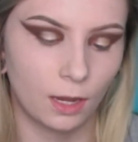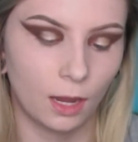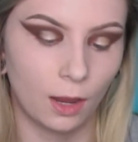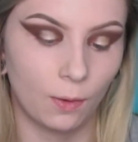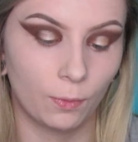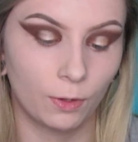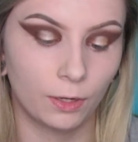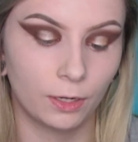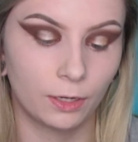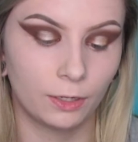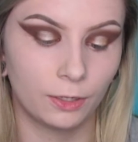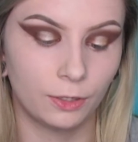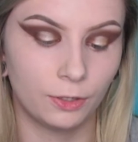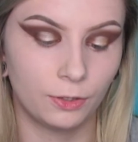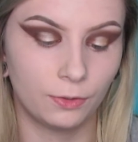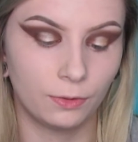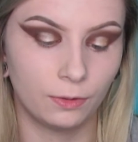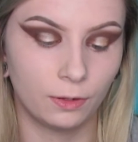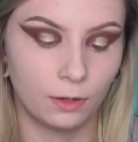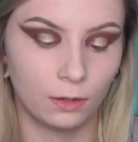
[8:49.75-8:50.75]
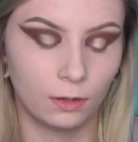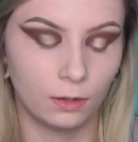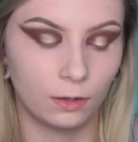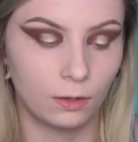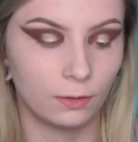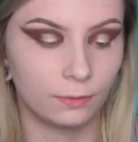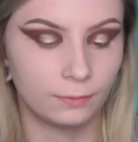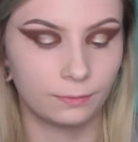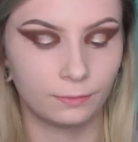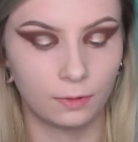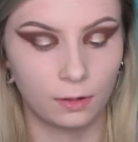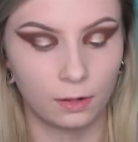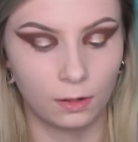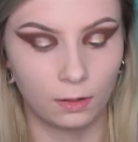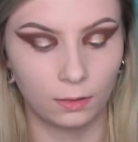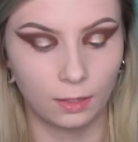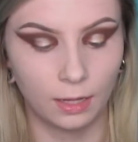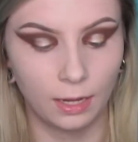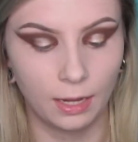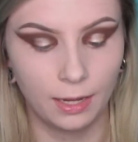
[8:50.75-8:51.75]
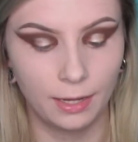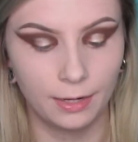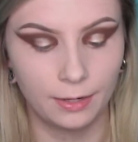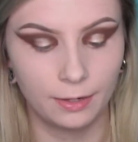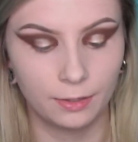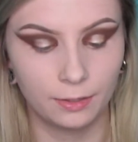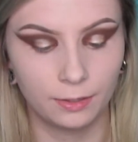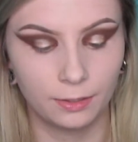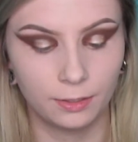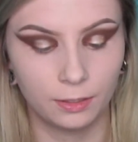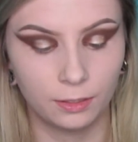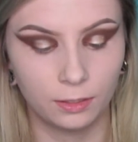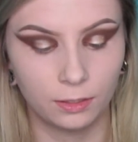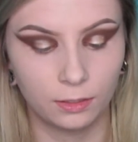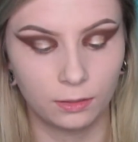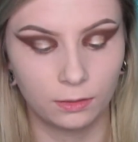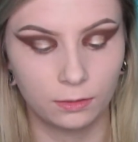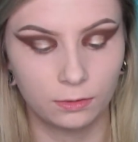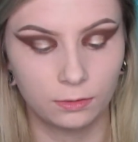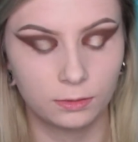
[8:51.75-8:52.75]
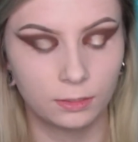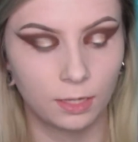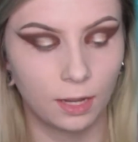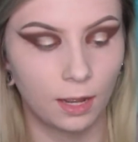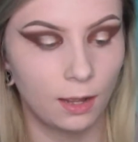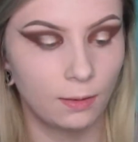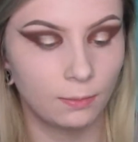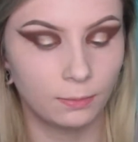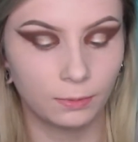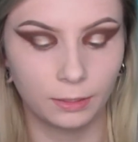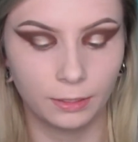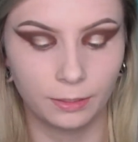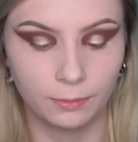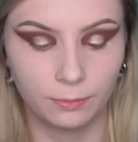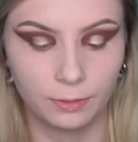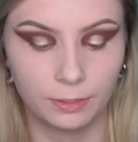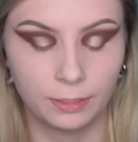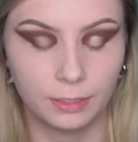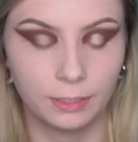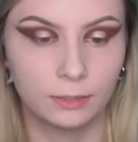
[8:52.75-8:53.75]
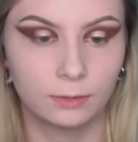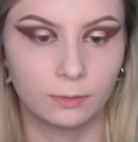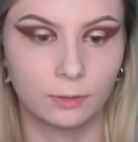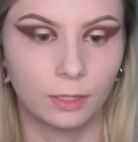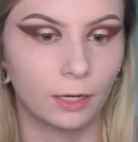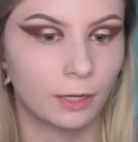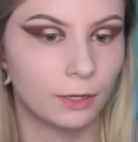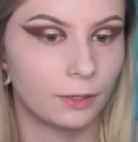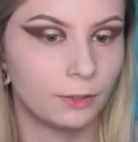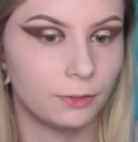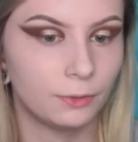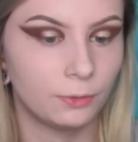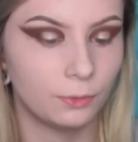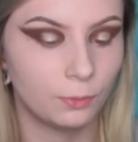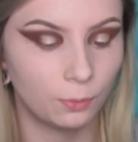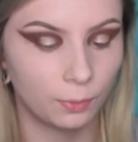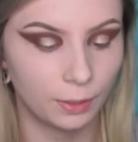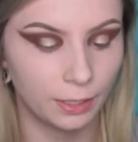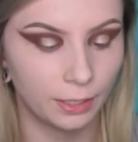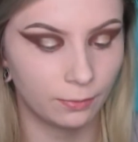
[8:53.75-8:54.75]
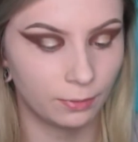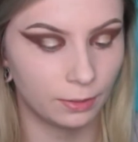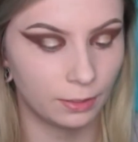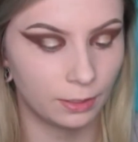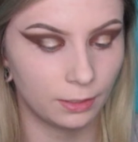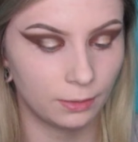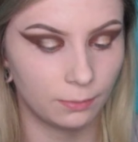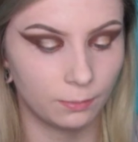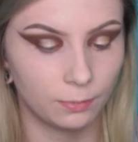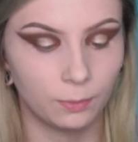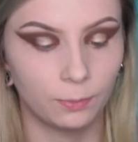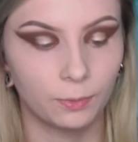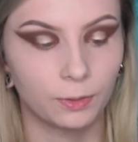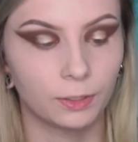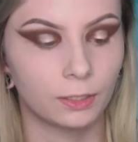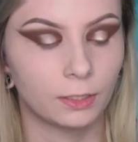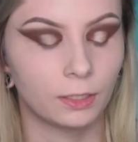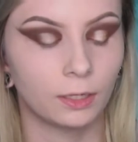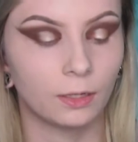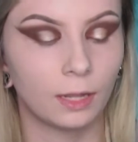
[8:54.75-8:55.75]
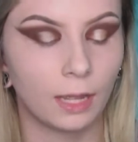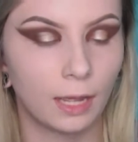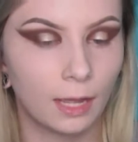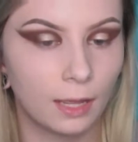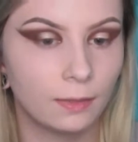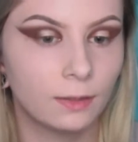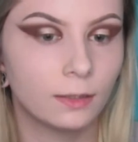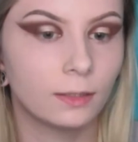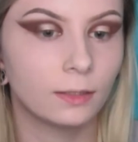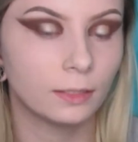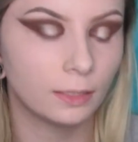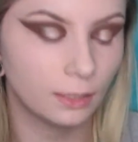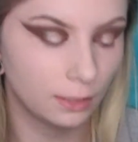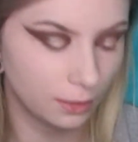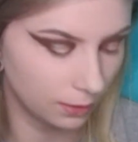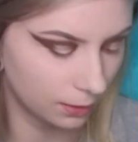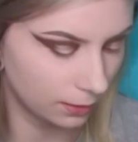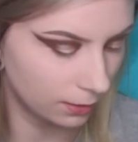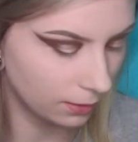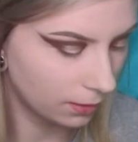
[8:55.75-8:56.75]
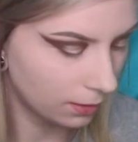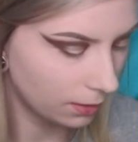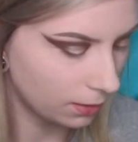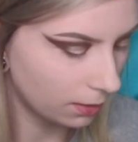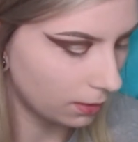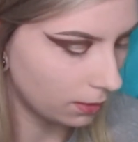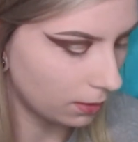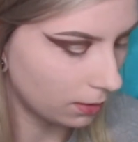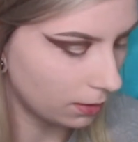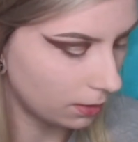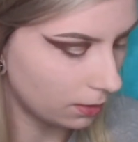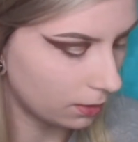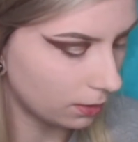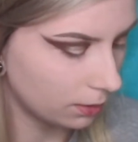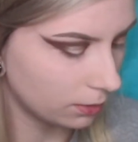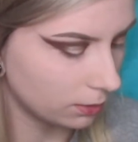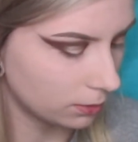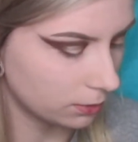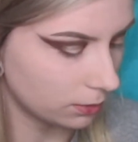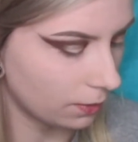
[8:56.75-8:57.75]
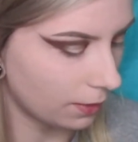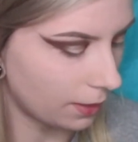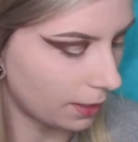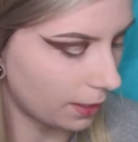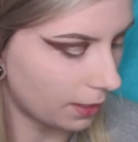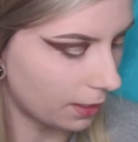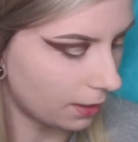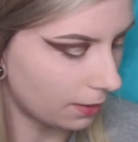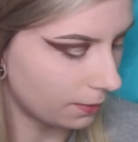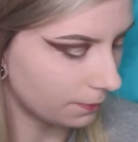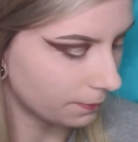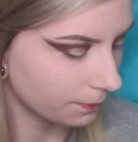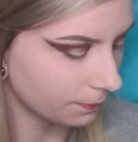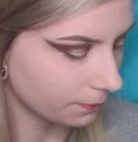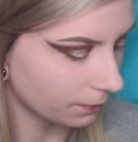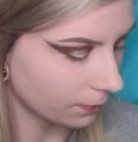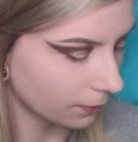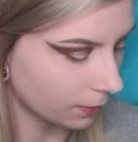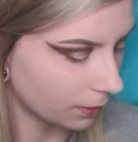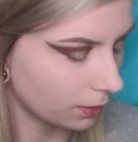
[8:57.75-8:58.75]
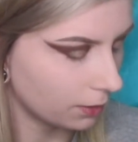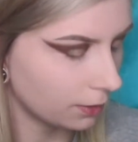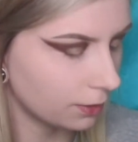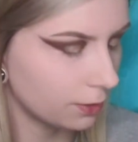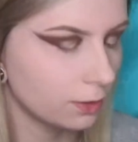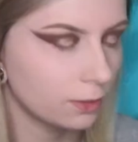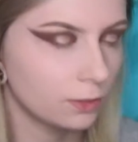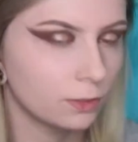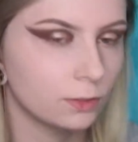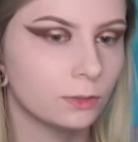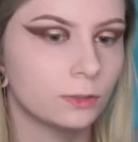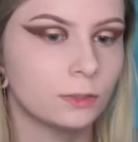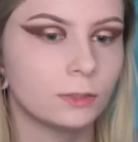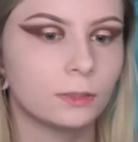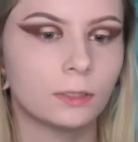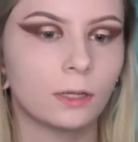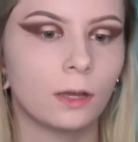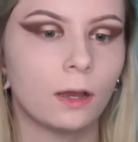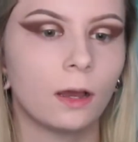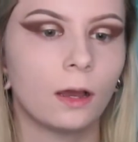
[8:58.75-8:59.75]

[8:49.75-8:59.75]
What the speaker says: And we're going to line the top lid with this. We're not going to do a wing with it, but we're going to line the lid so that it's